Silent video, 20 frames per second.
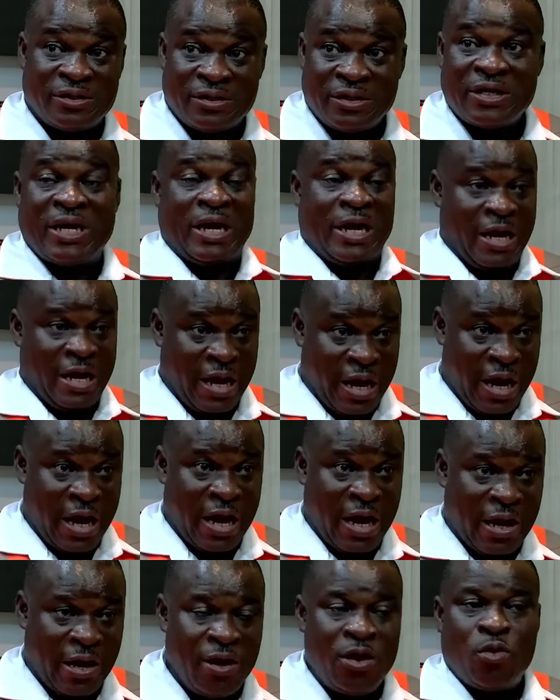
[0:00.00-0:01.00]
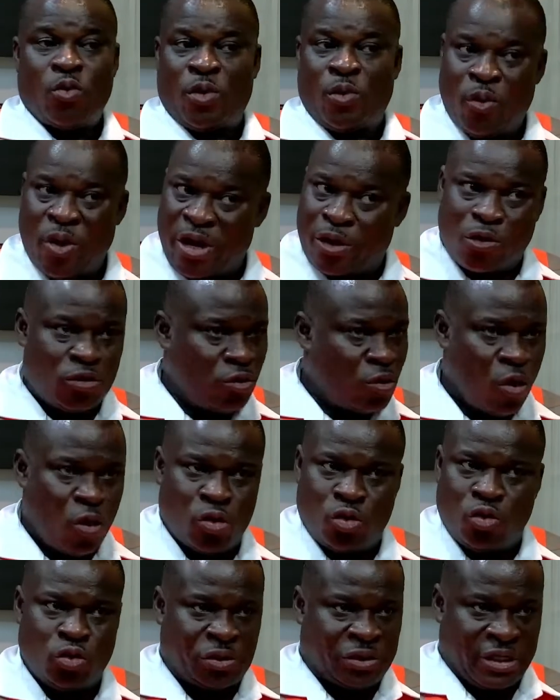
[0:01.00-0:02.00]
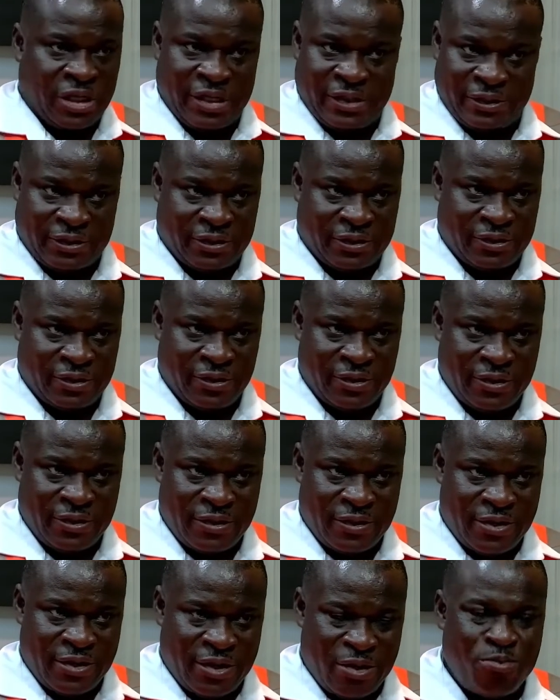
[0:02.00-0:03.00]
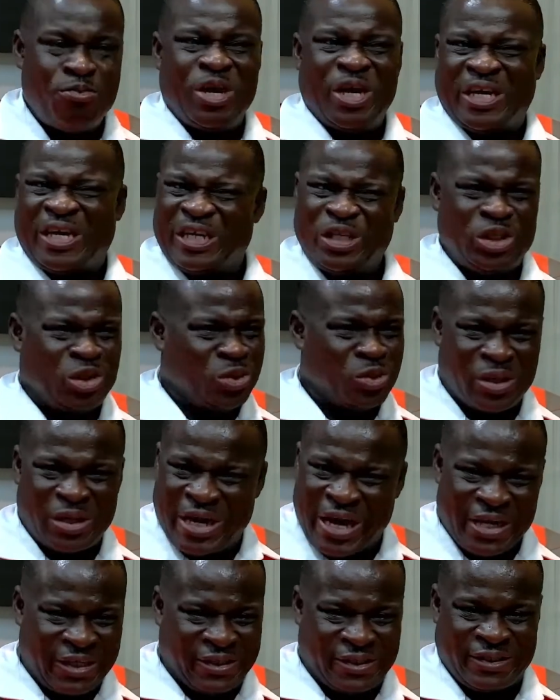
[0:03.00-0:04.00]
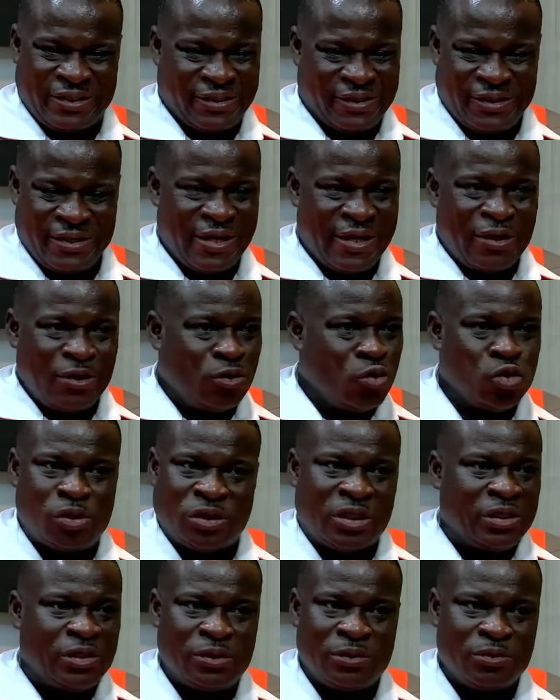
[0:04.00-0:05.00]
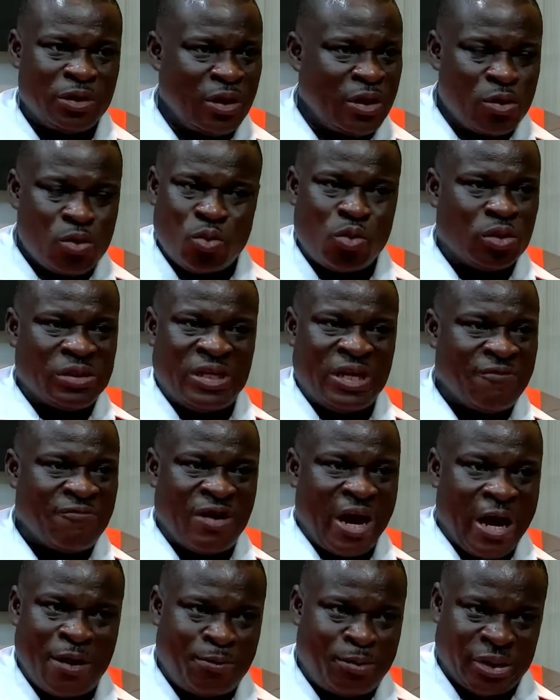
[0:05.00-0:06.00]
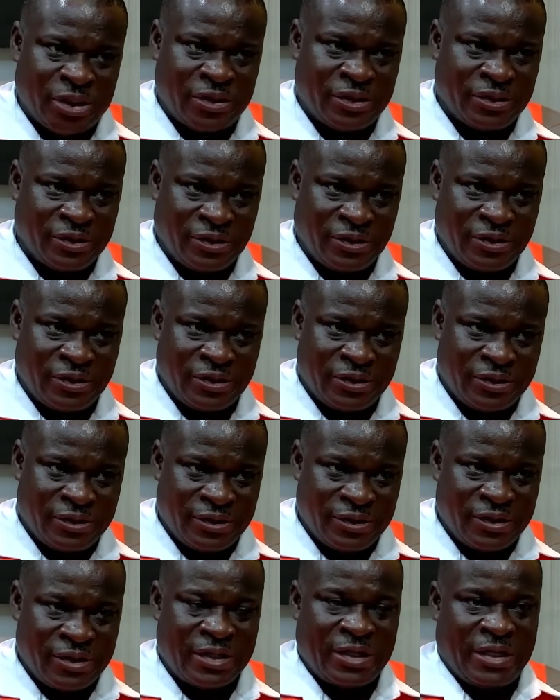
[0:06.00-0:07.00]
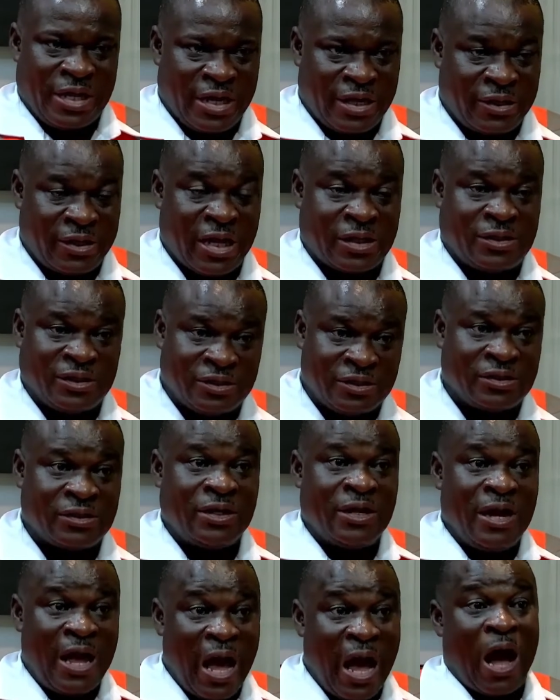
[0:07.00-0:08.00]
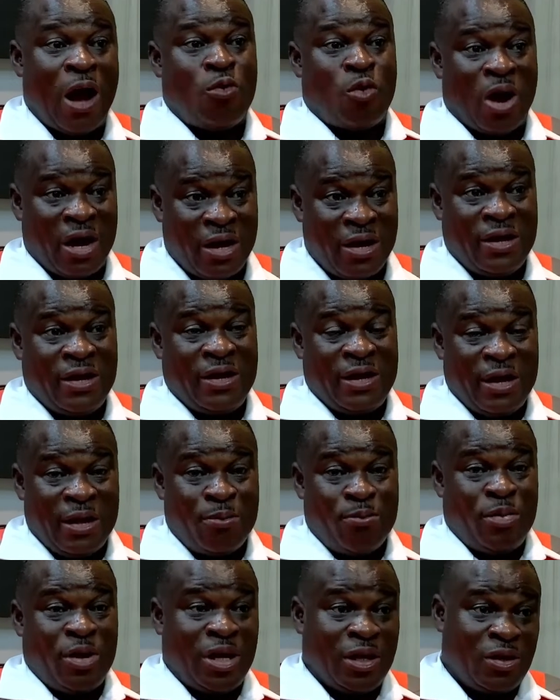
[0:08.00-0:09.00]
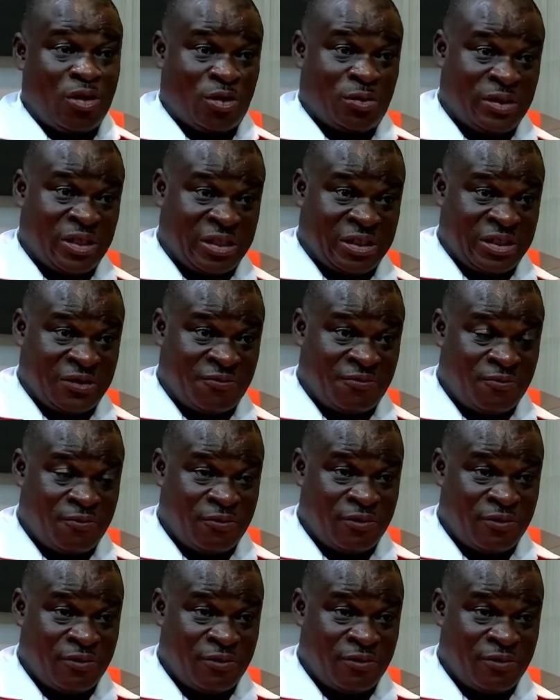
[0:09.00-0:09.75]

Uh-huh. We work on all those things, making sure that those things will never happen. Mm-hmm. Yeah, that is our main objective.